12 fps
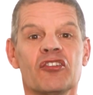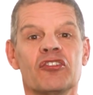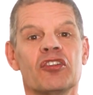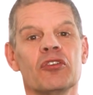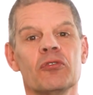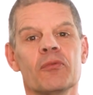
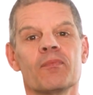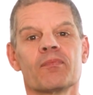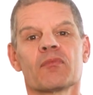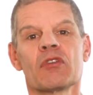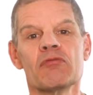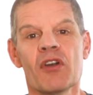To
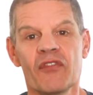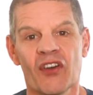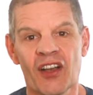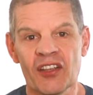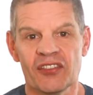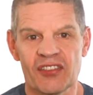
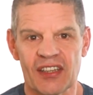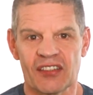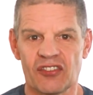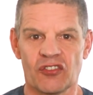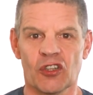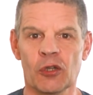reverse this
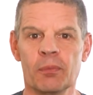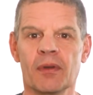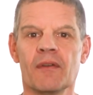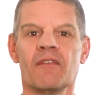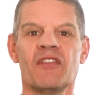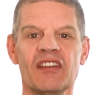stoop,
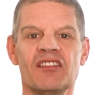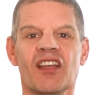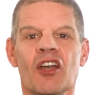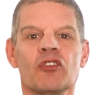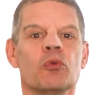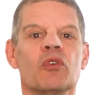
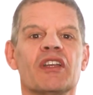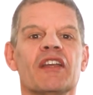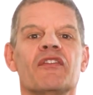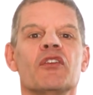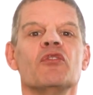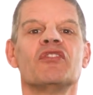physios will
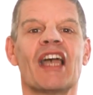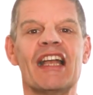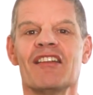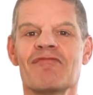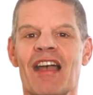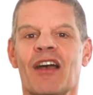give you
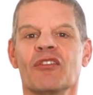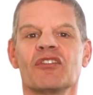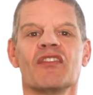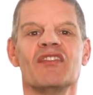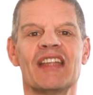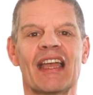daily rounds
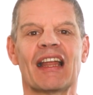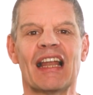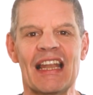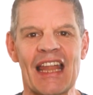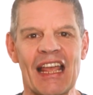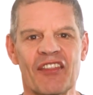of neck
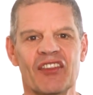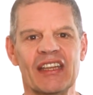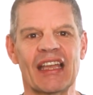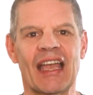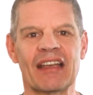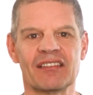
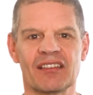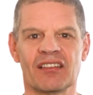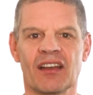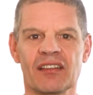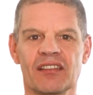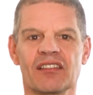lengthening
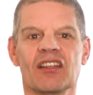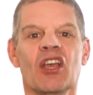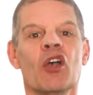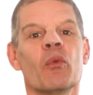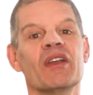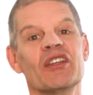exercises
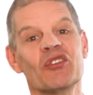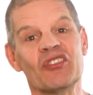where you